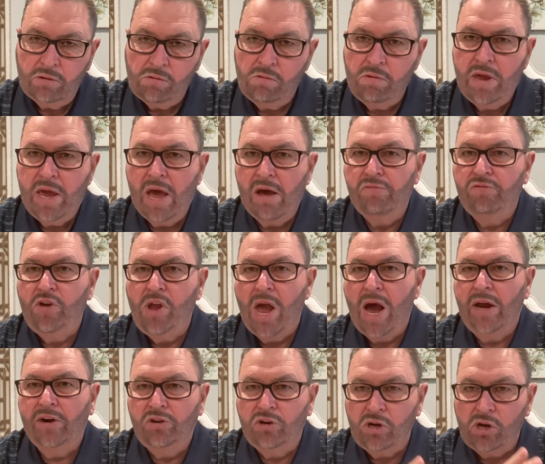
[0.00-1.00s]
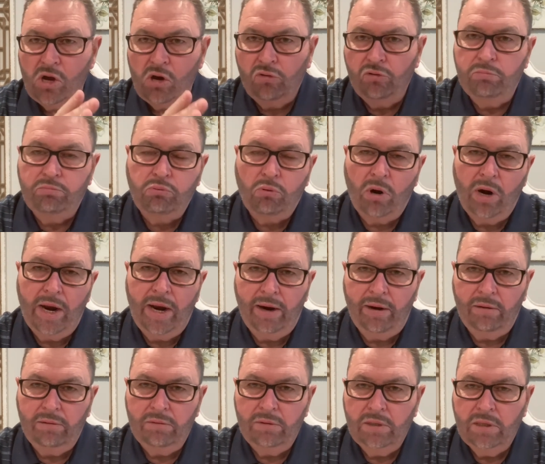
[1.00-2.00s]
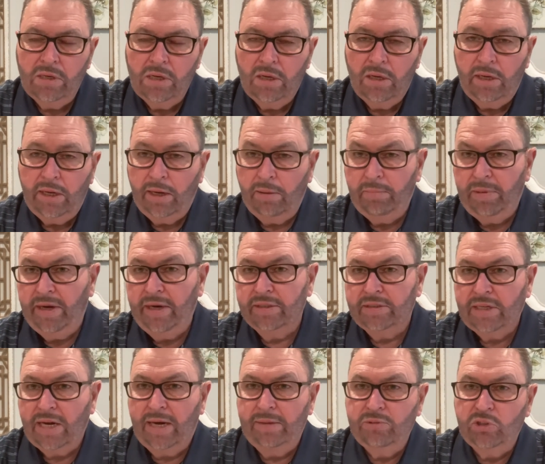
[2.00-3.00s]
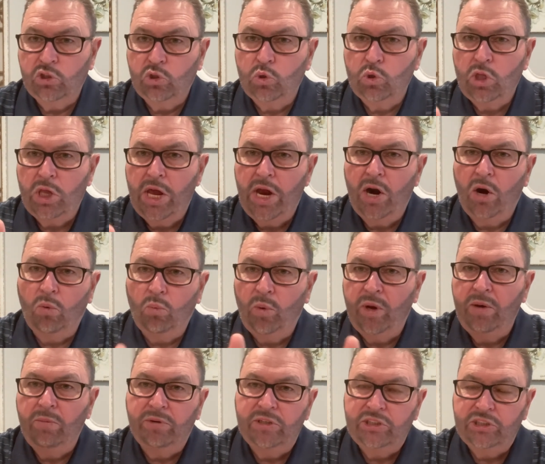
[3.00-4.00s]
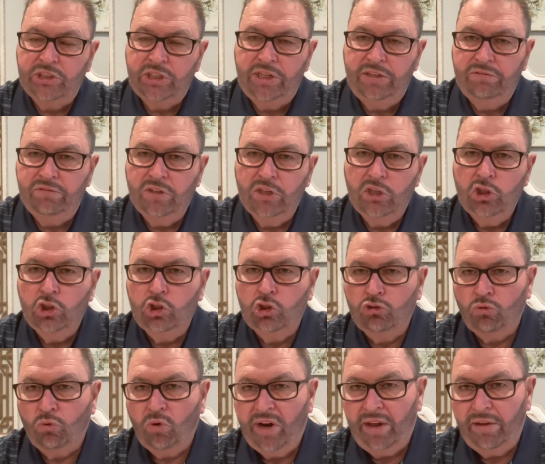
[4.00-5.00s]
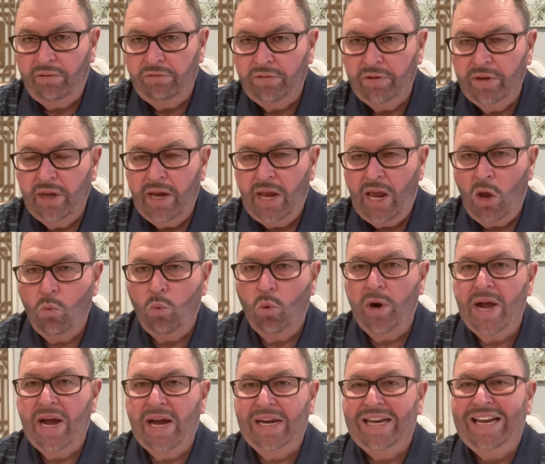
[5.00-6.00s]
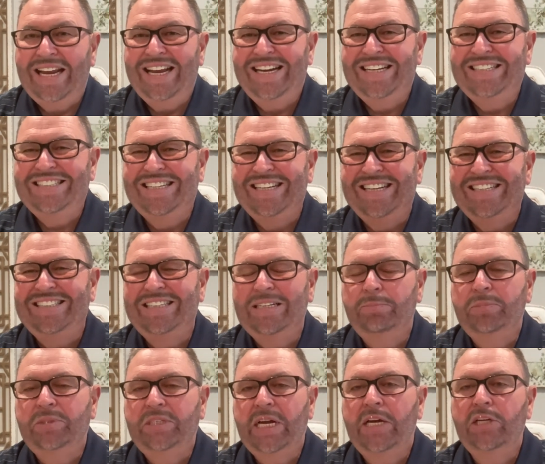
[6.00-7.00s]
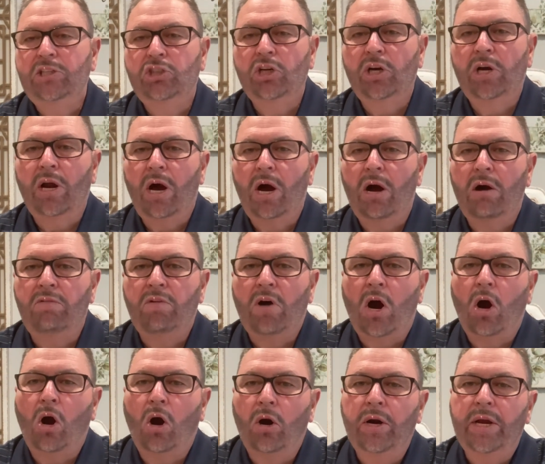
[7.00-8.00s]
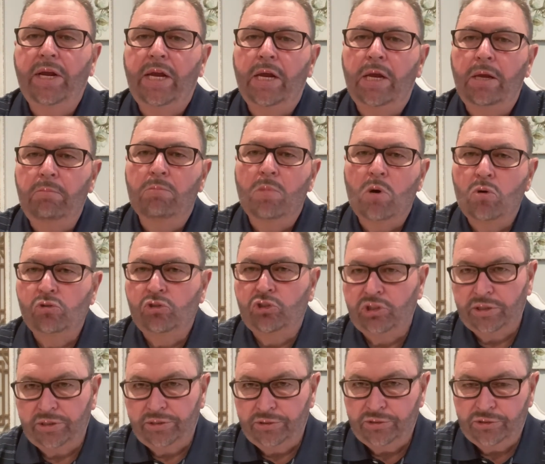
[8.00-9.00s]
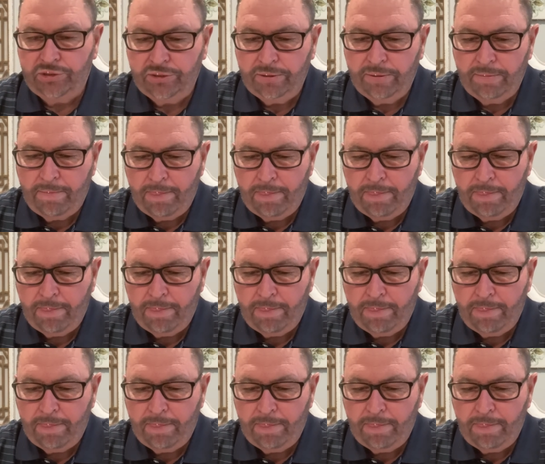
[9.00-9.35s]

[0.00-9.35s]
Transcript: we have got to go to prayer. And many times it's there we receive strength and we're not led into the temptation of our emotions.